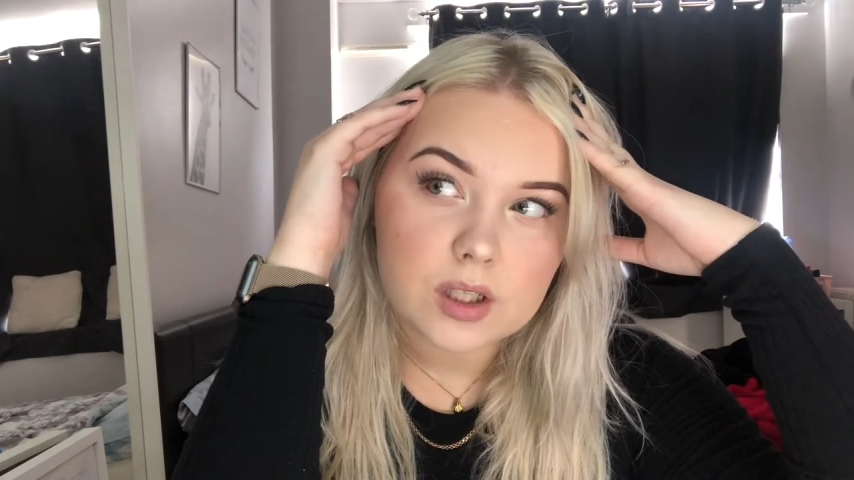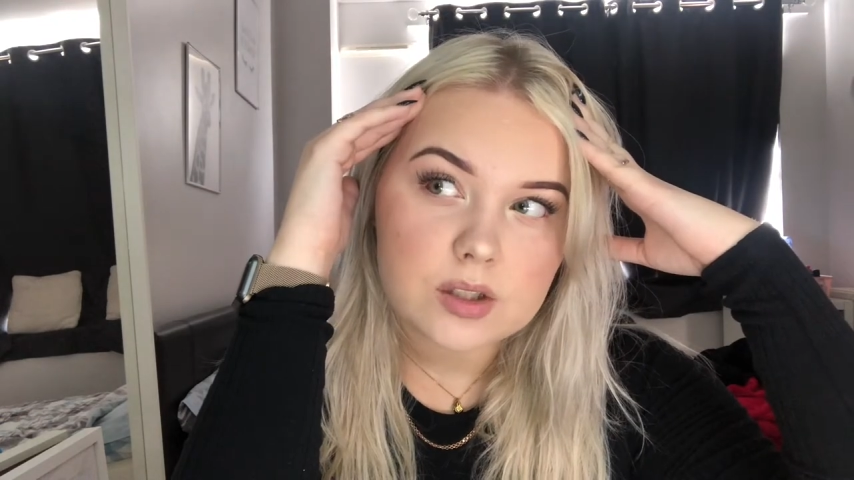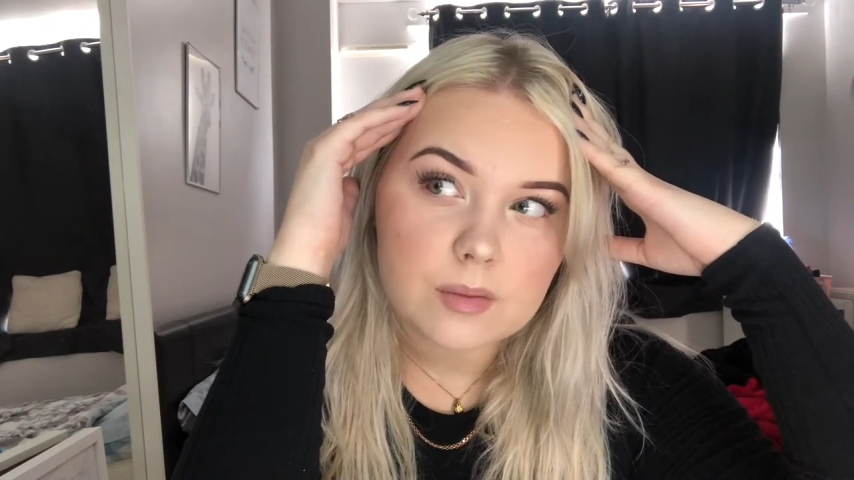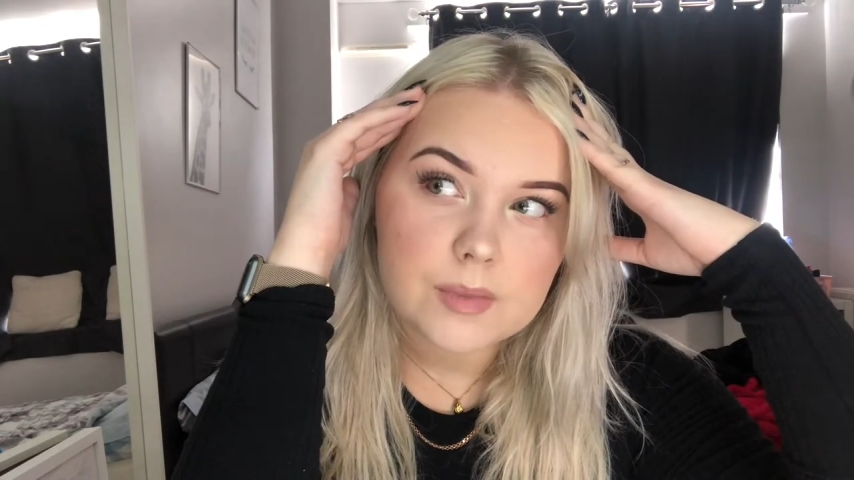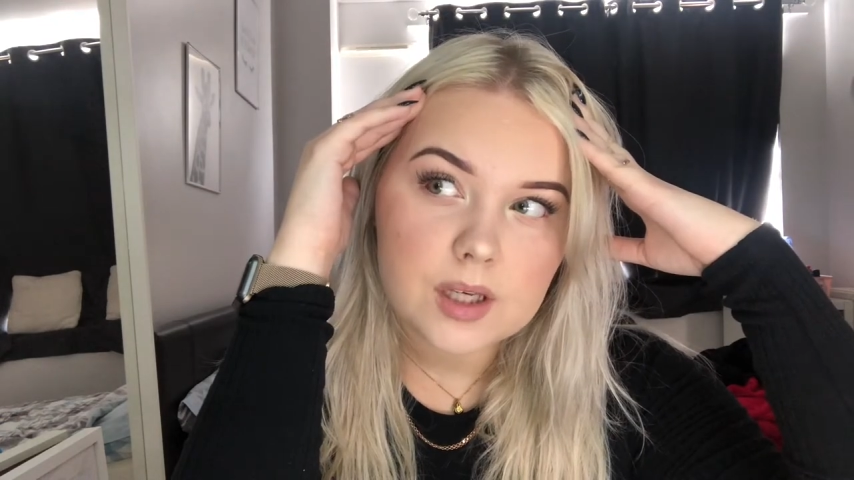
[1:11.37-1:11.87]
so
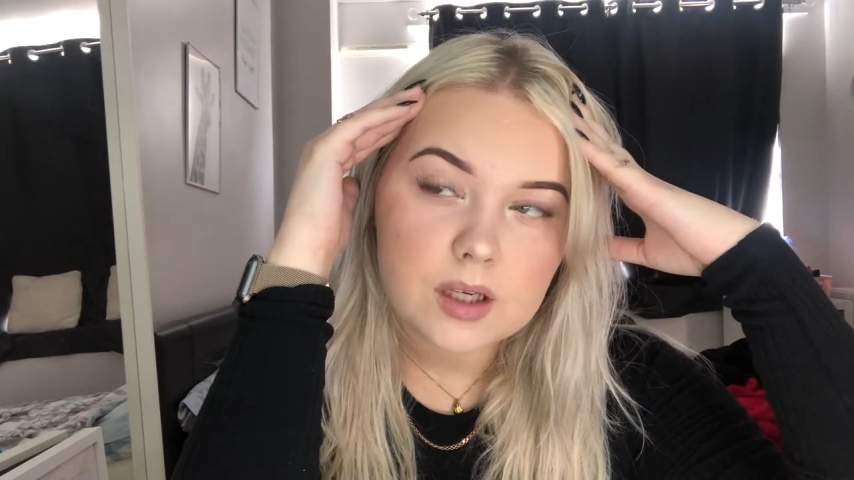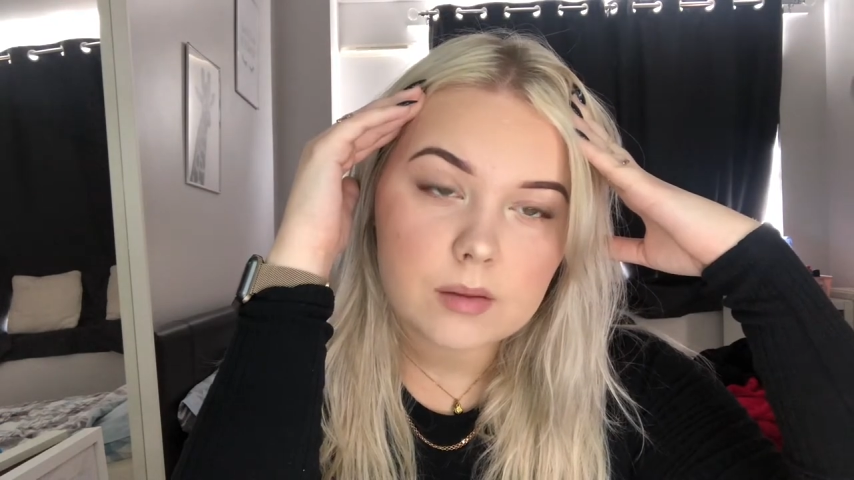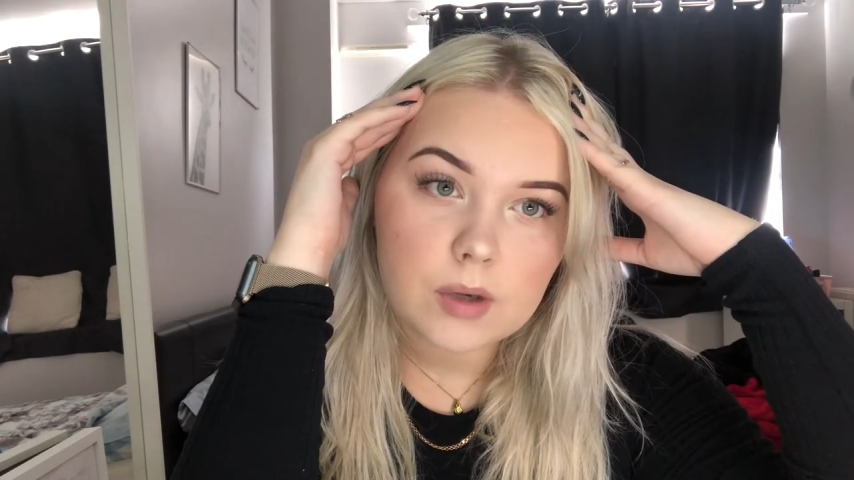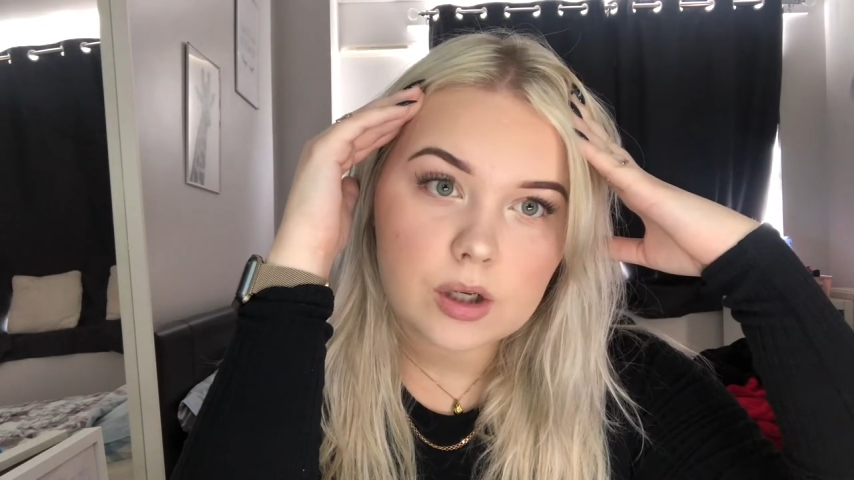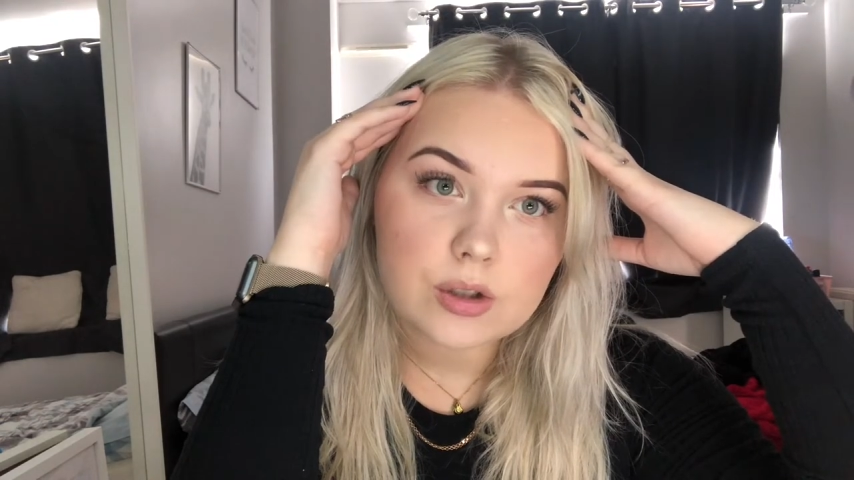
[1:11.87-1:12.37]
I'm thinking I
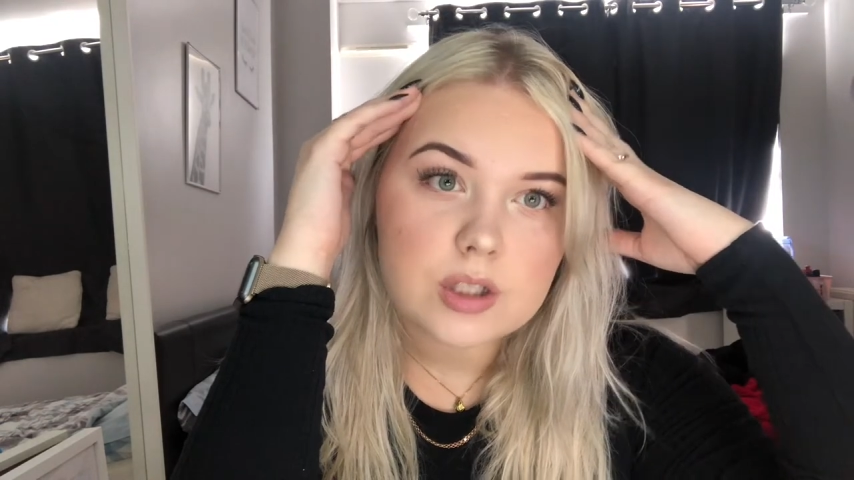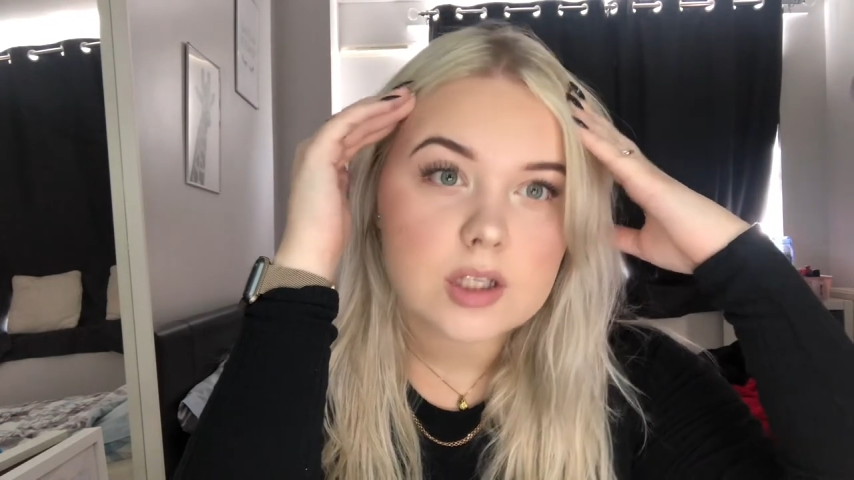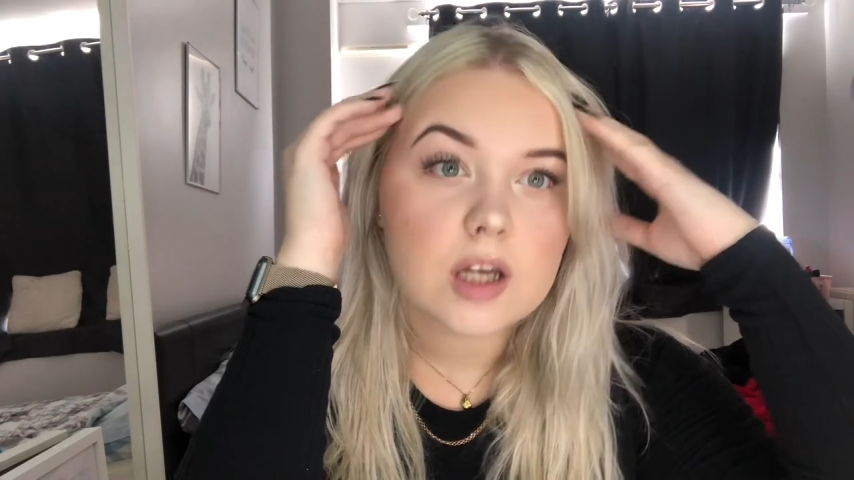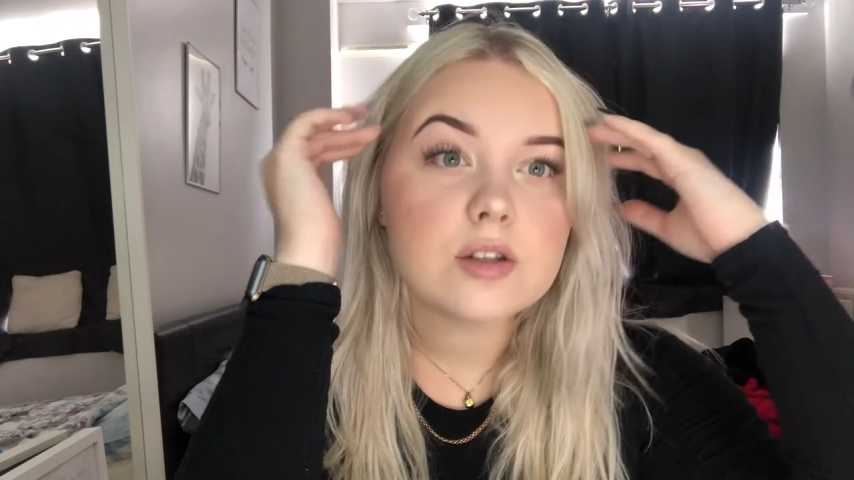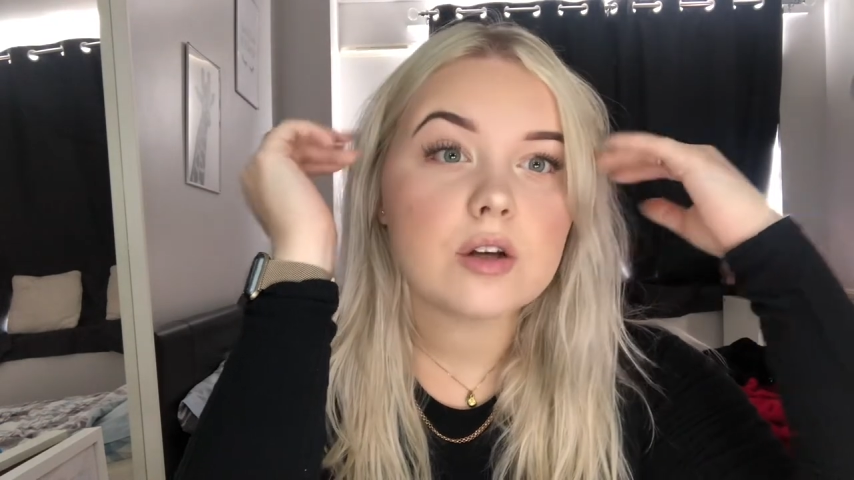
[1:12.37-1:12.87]
might go to
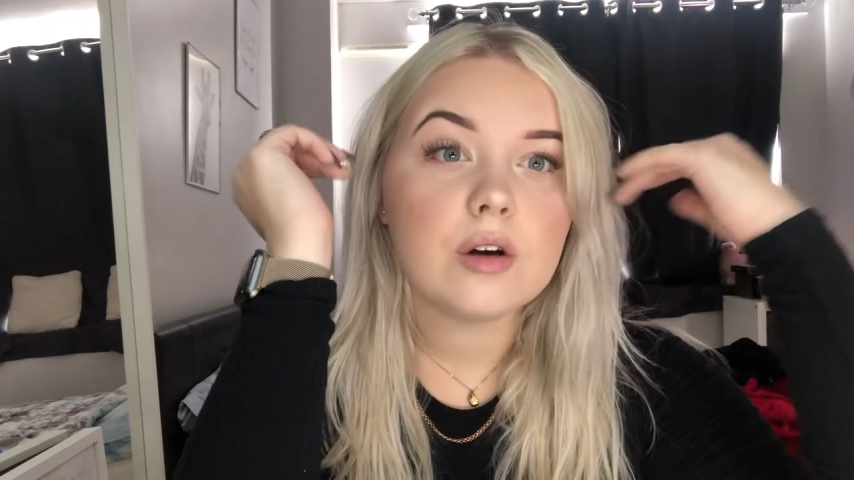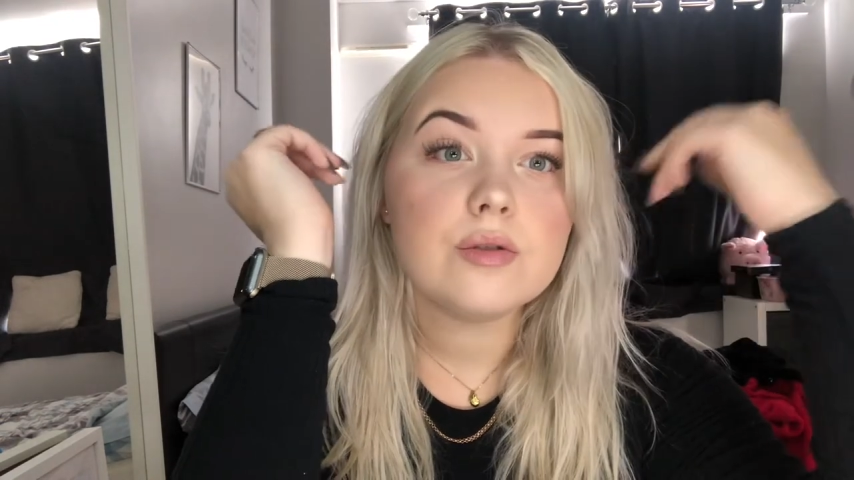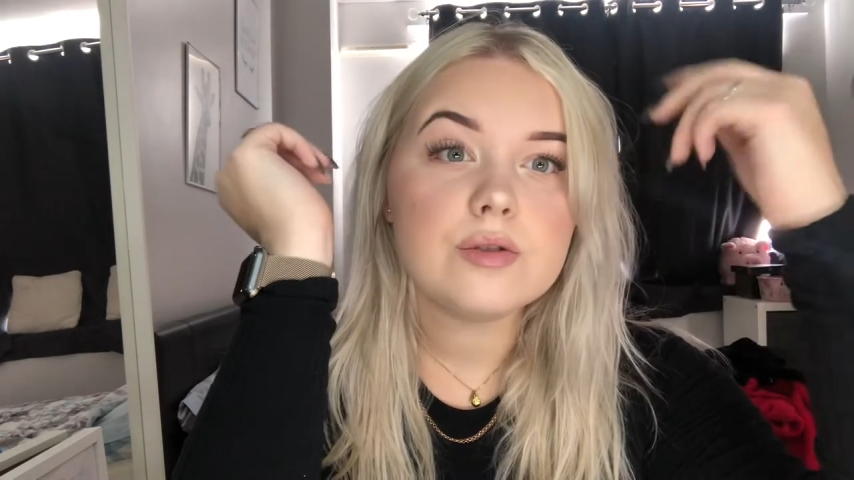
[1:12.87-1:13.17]
Tesco's